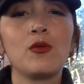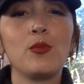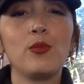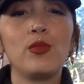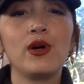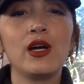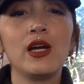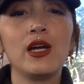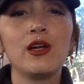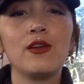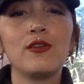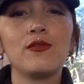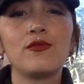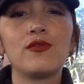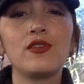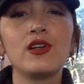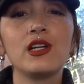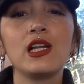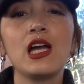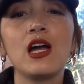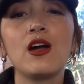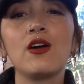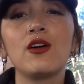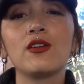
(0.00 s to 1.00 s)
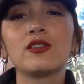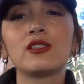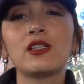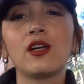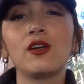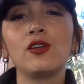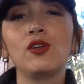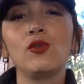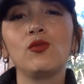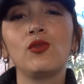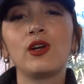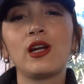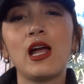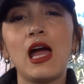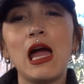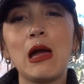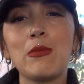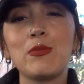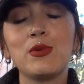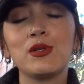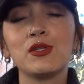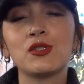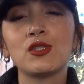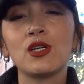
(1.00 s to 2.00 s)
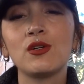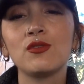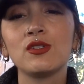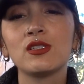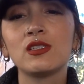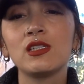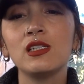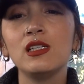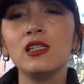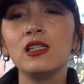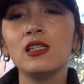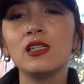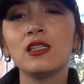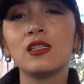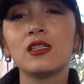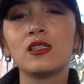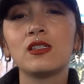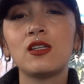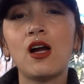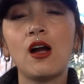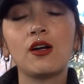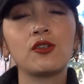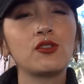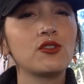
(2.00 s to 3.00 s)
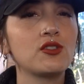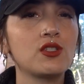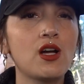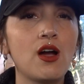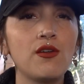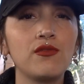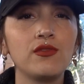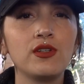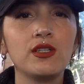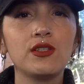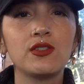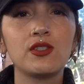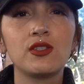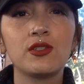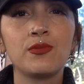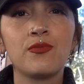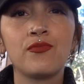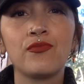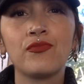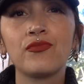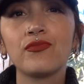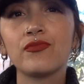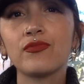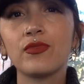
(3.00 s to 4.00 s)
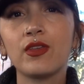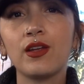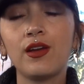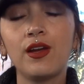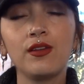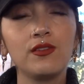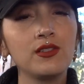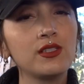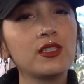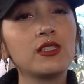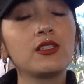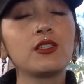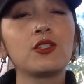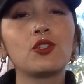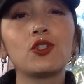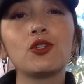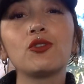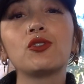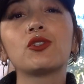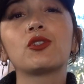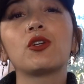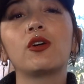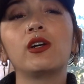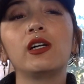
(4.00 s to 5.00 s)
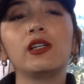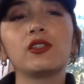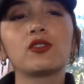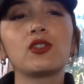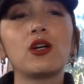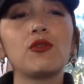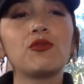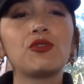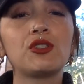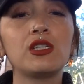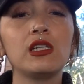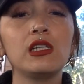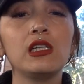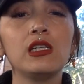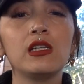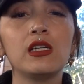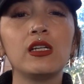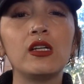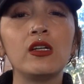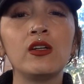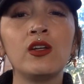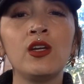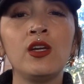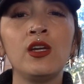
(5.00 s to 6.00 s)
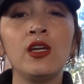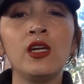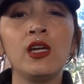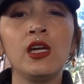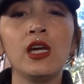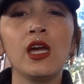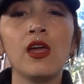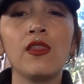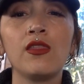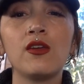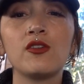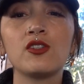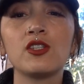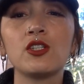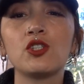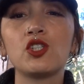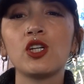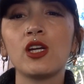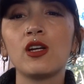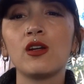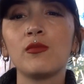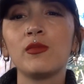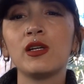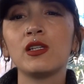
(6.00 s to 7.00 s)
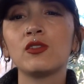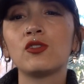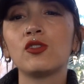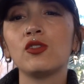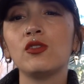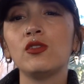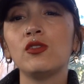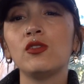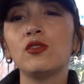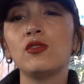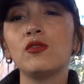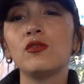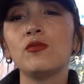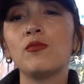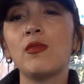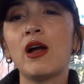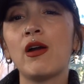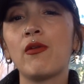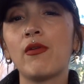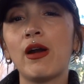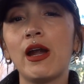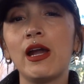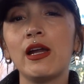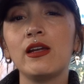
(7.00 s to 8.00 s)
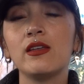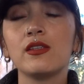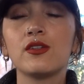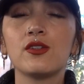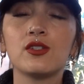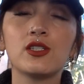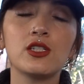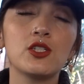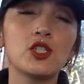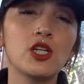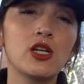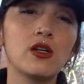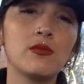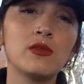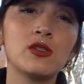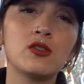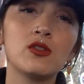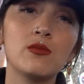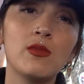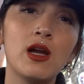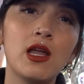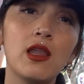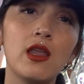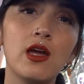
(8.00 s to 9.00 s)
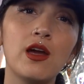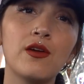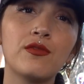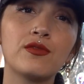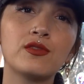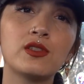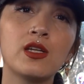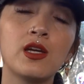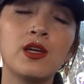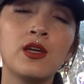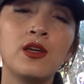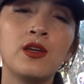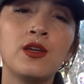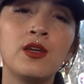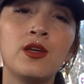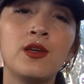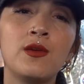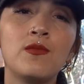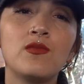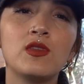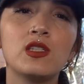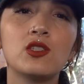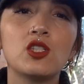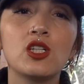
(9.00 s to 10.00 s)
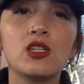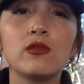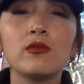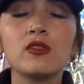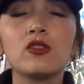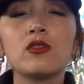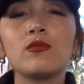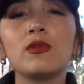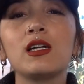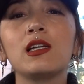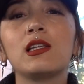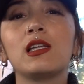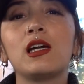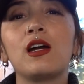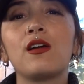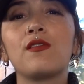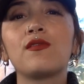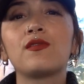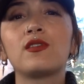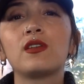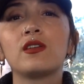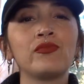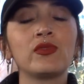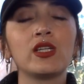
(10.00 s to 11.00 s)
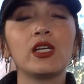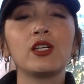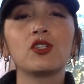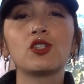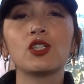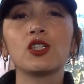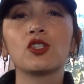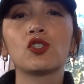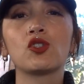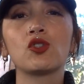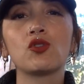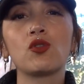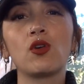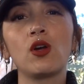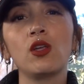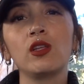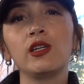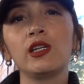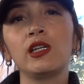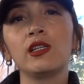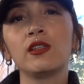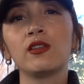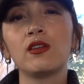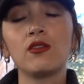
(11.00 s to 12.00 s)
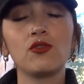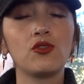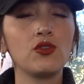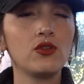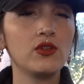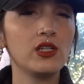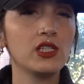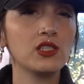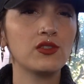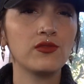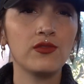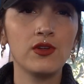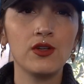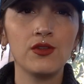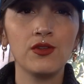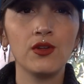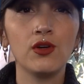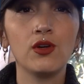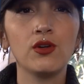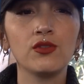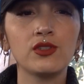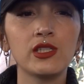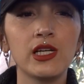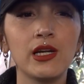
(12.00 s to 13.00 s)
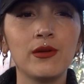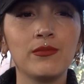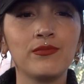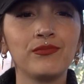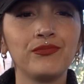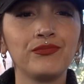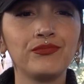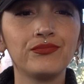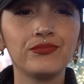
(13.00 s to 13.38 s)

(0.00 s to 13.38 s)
But for now, I'll tell you what happened. So I was sitting in the doctor's office, and this is a true story. So I was sitting there, and there's a gentleman to my right, there's a gentleman to my left. The gentleman to my left is just scrolling through his phone the whole time.